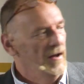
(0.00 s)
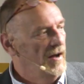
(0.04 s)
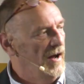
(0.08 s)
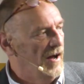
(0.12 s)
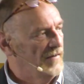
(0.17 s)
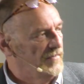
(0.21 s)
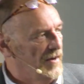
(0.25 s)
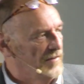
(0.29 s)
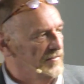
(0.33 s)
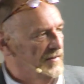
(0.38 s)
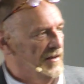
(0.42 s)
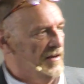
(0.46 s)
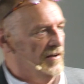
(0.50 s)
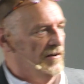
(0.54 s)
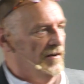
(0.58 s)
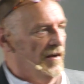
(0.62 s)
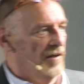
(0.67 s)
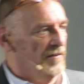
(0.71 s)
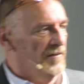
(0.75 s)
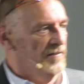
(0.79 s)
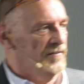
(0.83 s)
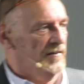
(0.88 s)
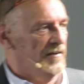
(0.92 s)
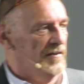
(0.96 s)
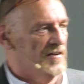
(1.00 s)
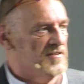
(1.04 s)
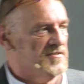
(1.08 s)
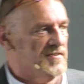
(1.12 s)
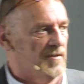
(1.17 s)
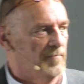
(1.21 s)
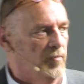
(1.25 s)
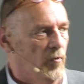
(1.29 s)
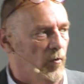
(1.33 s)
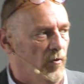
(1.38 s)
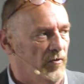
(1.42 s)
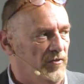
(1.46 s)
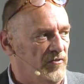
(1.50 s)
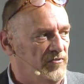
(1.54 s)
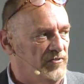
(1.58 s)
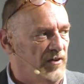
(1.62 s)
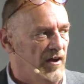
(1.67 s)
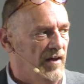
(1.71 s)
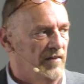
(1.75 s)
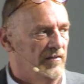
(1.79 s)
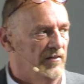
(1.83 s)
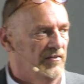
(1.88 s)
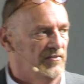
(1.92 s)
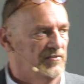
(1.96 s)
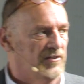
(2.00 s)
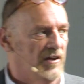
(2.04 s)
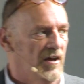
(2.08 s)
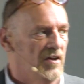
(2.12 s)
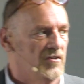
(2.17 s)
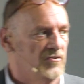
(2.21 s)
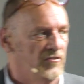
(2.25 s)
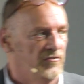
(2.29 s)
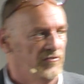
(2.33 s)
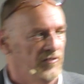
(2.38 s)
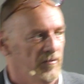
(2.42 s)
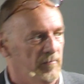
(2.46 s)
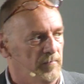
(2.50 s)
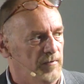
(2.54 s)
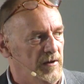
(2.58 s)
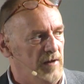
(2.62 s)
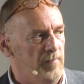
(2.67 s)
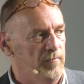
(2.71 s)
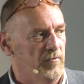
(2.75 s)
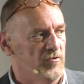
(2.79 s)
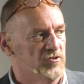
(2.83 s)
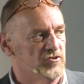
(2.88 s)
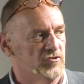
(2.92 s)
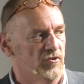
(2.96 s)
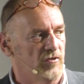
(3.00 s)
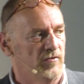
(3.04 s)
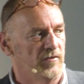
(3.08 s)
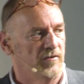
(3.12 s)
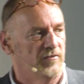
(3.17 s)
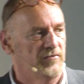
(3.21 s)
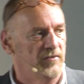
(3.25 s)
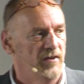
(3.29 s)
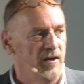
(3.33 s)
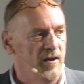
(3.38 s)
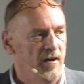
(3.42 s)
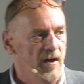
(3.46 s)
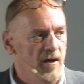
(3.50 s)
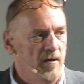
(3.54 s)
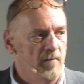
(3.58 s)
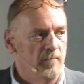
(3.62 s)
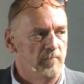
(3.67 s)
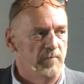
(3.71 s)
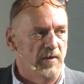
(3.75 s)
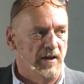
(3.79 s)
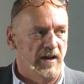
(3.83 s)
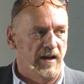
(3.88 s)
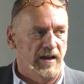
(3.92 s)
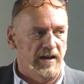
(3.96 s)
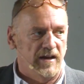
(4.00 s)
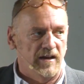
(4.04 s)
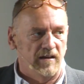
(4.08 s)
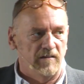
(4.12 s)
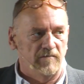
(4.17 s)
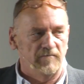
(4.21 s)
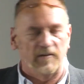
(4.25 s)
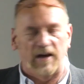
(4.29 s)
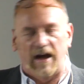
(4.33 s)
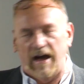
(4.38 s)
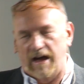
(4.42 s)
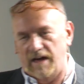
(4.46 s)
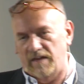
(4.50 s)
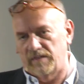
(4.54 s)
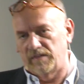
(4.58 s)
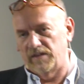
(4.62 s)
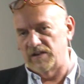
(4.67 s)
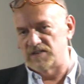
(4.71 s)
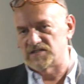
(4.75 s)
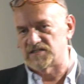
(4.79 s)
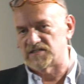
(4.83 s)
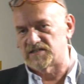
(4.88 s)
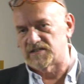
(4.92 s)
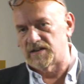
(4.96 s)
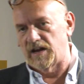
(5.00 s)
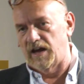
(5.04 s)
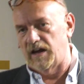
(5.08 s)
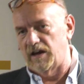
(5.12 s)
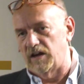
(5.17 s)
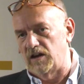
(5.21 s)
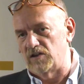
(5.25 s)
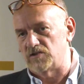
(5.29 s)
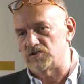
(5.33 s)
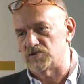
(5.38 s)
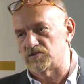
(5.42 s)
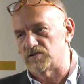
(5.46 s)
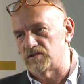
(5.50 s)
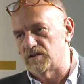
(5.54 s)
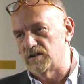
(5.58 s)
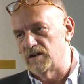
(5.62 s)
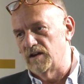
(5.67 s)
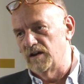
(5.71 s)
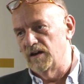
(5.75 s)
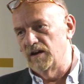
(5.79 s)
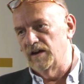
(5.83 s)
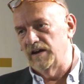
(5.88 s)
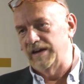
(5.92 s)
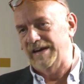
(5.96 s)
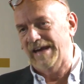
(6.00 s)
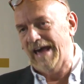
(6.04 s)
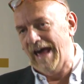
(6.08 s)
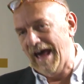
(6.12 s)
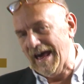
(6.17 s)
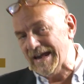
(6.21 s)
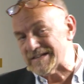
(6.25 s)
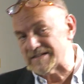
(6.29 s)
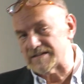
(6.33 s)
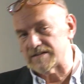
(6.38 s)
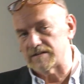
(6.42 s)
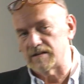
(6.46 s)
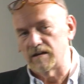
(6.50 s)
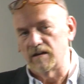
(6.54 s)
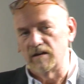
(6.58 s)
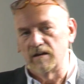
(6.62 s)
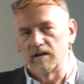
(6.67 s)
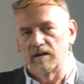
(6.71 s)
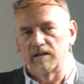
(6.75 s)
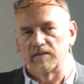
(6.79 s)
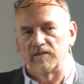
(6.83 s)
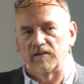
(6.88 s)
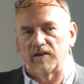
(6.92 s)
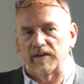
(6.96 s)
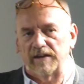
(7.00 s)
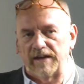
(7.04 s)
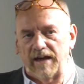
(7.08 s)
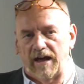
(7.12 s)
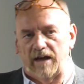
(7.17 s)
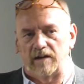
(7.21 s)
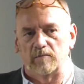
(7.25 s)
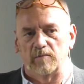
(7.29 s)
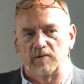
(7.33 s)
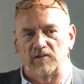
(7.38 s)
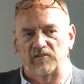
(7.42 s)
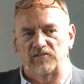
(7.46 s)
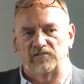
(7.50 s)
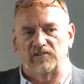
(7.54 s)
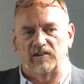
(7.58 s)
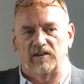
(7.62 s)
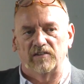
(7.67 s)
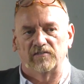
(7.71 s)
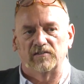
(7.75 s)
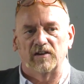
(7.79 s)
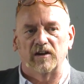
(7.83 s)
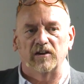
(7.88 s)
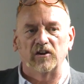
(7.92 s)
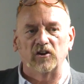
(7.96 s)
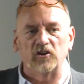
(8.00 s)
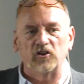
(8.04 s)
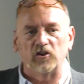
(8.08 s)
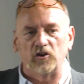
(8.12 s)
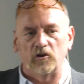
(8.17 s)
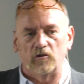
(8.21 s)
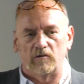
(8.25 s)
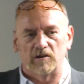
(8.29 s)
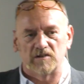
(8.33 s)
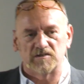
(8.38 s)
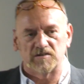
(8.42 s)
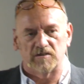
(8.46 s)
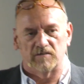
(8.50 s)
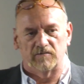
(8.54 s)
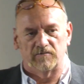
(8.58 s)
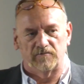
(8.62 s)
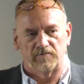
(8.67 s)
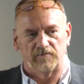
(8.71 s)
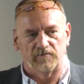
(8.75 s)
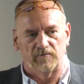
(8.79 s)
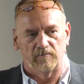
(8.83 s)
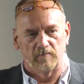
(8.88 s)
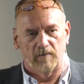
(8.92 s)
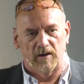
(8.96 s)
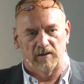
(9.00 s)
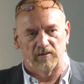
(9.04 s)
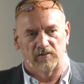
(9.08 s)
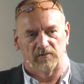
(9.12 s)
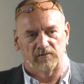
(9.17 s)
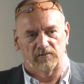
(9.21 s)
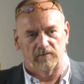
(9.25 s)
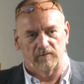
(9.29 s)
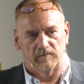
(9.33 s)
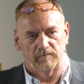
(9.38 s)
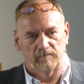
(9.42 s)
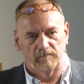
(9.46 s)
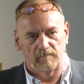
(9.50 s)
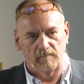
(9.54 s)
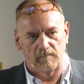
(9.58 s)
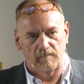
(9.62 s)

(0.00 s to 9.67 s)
I think another thing that's important to say at this stage is that people shouldn't believe at this stage yet that cannabis is a curative medicine.